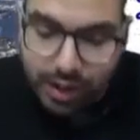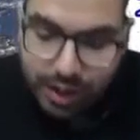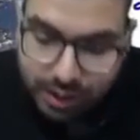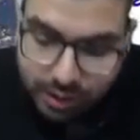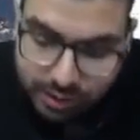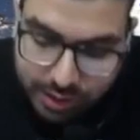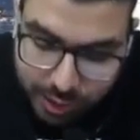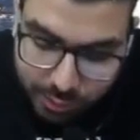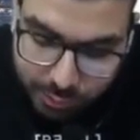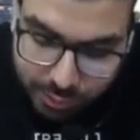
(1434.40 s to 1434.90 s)

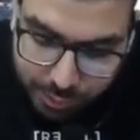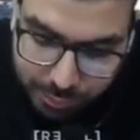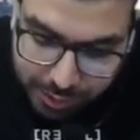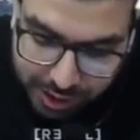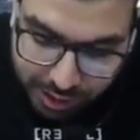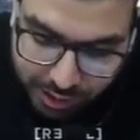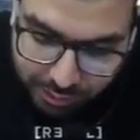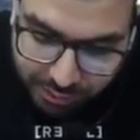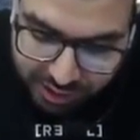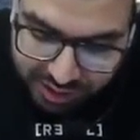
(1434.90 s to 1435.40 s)
and there will be a
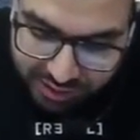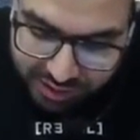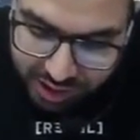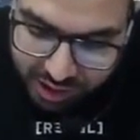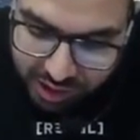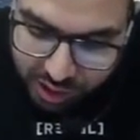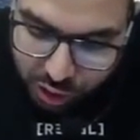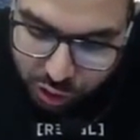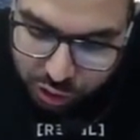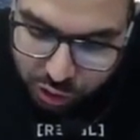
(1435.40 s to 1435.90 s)

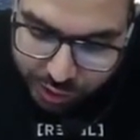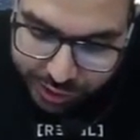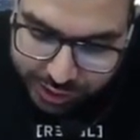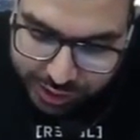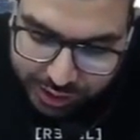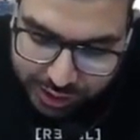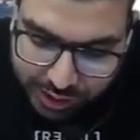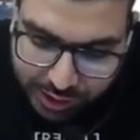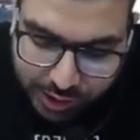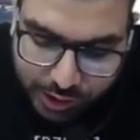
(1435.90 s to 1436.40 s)
revisionary
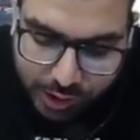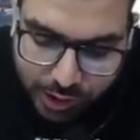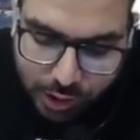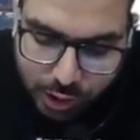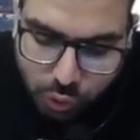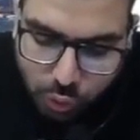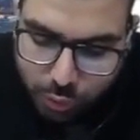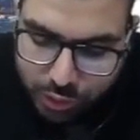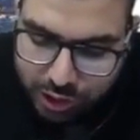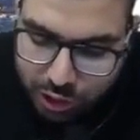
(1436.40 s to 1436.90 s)
authority
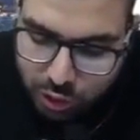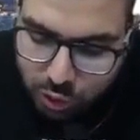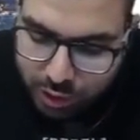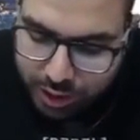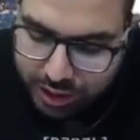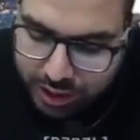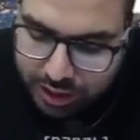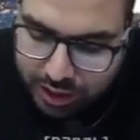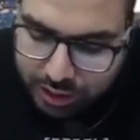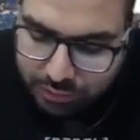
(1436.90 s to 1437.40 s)
who will go
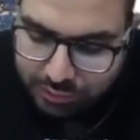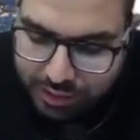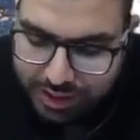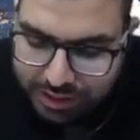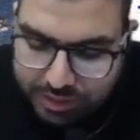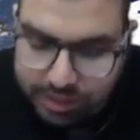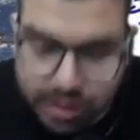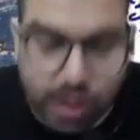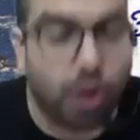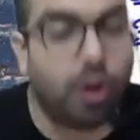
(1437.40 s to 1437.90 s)
ahead and
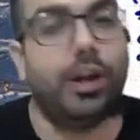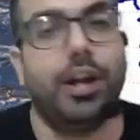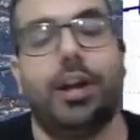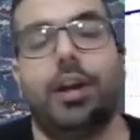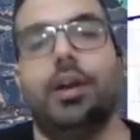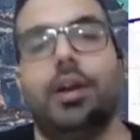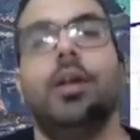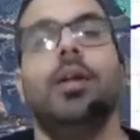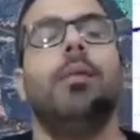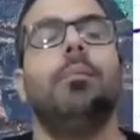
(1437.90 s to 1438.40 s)
revise the
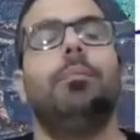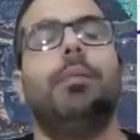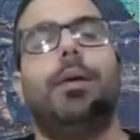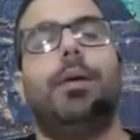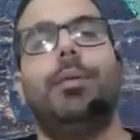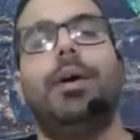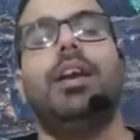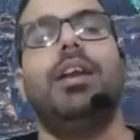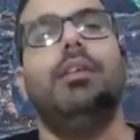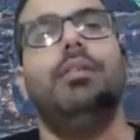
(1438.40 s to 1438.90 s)
order
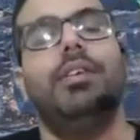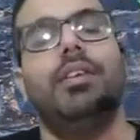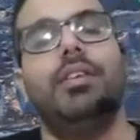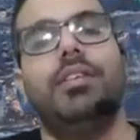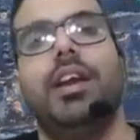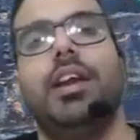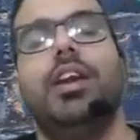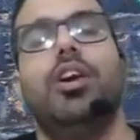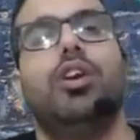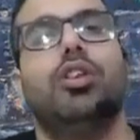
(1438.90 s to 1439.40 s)
Baba
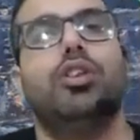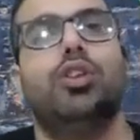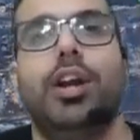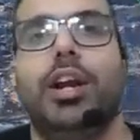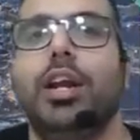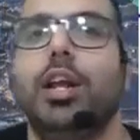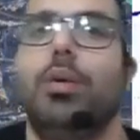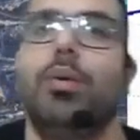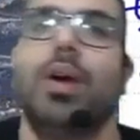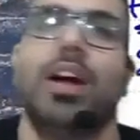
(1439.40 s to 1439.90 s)
revisionary
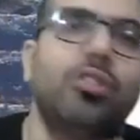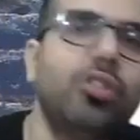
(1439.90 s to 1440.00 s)
authority was